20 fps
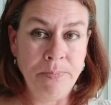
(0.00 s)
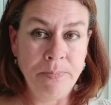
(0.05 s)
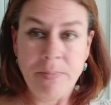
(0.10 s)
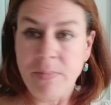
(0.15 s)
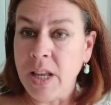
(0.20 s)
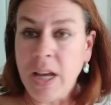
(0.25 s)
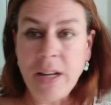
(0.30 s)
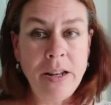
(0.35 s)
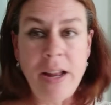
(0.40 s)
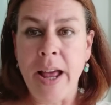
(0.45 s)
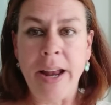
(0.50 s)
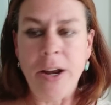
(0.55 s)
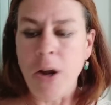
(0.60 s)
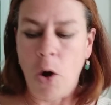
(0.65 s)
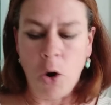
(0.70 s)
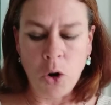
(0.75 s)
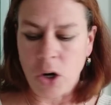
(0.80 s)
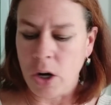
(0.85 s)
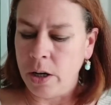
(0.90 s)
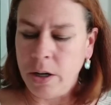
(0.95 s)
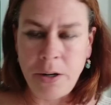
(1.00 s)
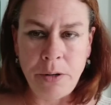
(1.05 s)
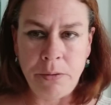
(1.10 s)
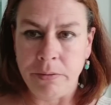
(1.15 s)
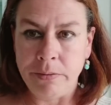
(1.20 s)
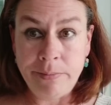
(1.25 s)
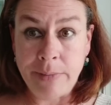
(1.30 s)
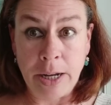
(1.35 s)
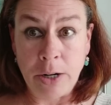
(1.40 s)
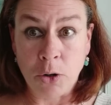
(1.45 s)
Then they're not going to.
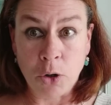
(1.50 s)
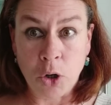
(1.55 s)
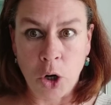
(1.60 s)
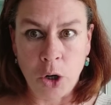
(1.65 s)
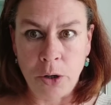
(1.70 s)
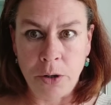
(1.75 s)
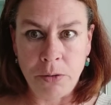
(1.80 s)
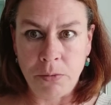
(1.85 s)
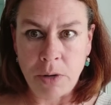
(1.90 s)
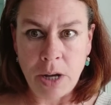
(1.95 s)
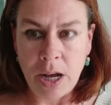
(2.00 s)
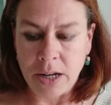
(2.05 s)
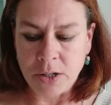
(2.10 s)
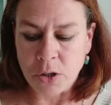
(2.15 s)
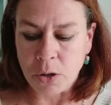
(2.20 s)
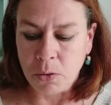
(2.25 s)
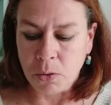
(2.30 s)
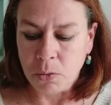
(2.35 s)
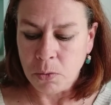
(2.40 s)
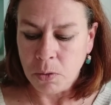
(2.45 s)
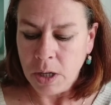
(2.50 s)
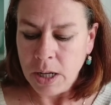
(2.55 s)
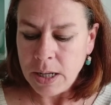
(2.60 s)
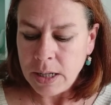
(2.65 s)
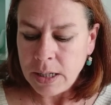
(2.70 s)
They're not going to at all.